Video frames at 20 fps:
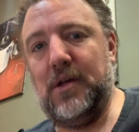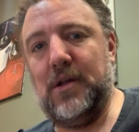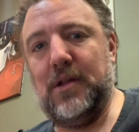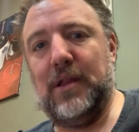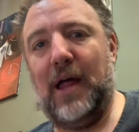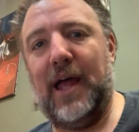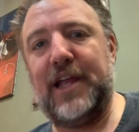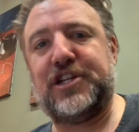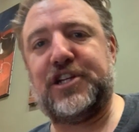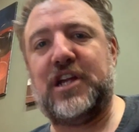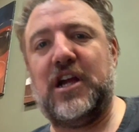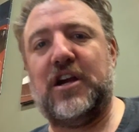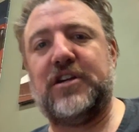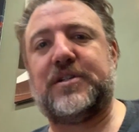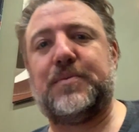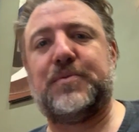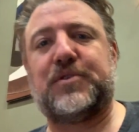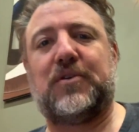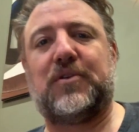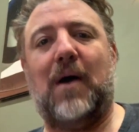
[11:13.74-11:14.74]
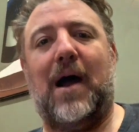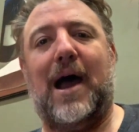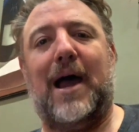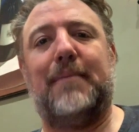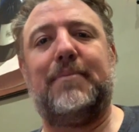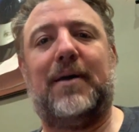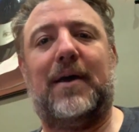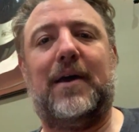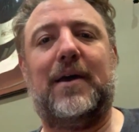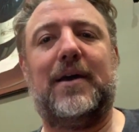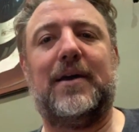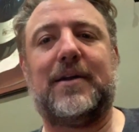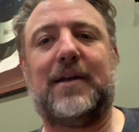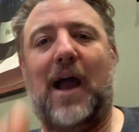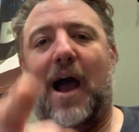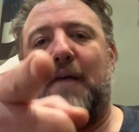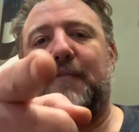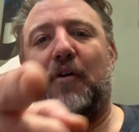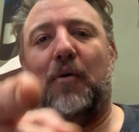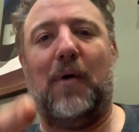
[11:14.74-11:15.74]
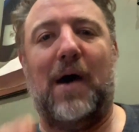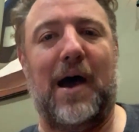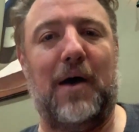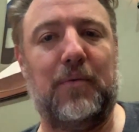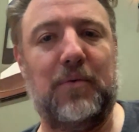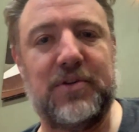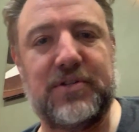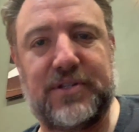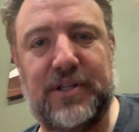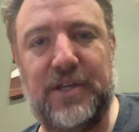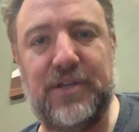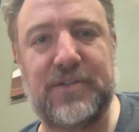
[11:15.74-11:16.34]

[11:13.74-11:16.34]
Like, share, subscribe. Convo out. We'll see